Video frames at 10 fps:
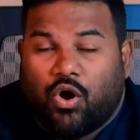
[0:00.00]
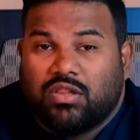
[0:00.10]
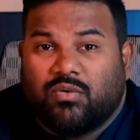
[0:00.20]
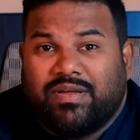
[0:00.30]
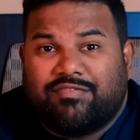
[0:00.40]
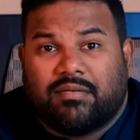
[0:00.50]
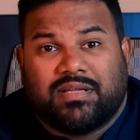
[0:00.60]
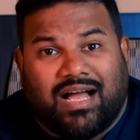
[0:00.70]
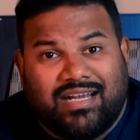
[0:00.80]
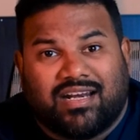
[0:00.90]
all the way from
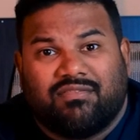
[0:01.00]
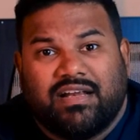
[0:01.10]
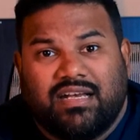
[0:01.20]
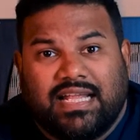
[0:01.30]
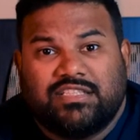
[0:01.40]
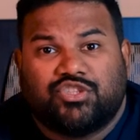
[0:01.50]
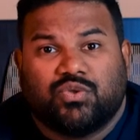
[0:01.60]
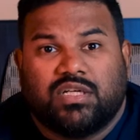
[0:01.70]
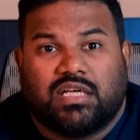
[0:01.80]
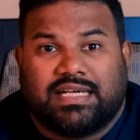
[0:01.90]
the ultra-wide lens
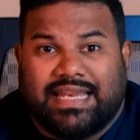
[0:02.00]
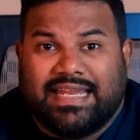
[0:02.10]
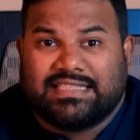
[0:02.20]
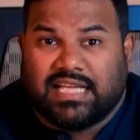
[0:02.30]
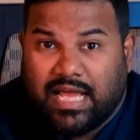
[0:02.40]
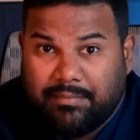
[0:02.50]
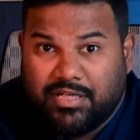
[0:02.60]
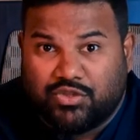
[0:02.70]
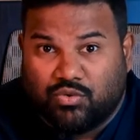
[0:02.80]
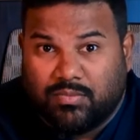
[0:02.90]
to the 10x
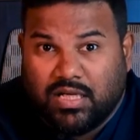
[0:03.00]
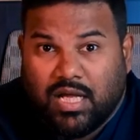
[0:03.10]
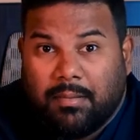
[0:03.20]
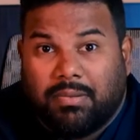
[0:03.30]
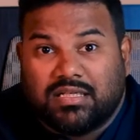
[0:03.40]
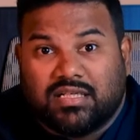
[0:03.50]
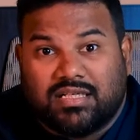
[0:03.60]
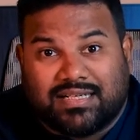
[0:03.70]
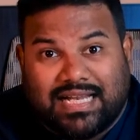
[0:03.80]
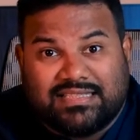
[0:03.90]
hybrid zoom, but
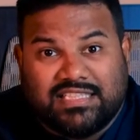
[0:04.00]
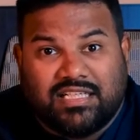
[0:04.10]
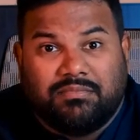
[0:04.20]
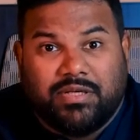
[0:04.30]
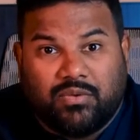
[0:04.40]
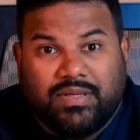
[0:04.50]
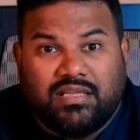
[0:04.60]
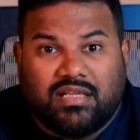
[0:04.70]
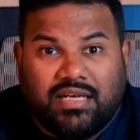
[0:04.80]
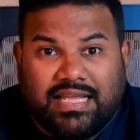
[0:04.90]
the transition
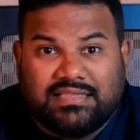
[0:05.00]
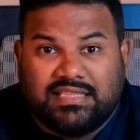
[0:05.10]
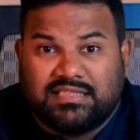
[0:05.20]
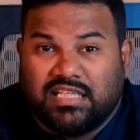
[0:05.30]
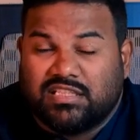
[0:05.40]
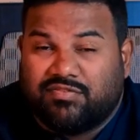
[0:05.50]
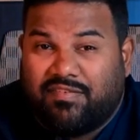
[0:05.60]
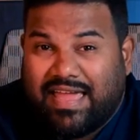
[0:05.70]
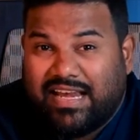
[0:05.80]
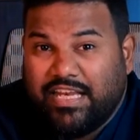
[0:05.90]
between the lenses is
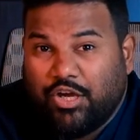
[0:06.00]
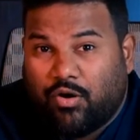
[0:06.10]
fairly